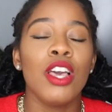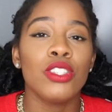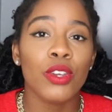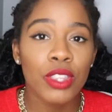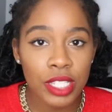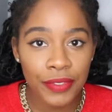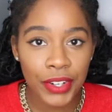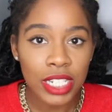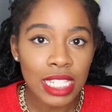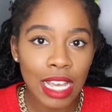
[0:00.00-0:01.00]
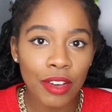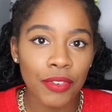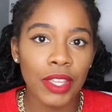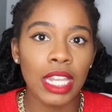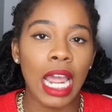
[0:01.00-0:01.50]
So this first
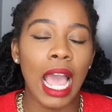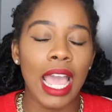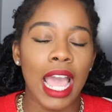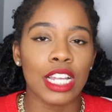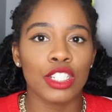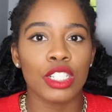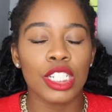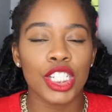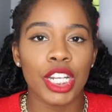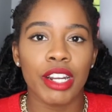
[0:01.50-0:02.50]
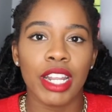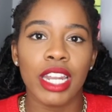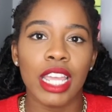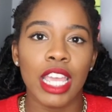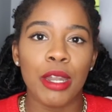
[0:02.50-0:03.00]
outfit, I actually shared
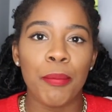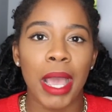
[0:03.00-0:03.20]
it in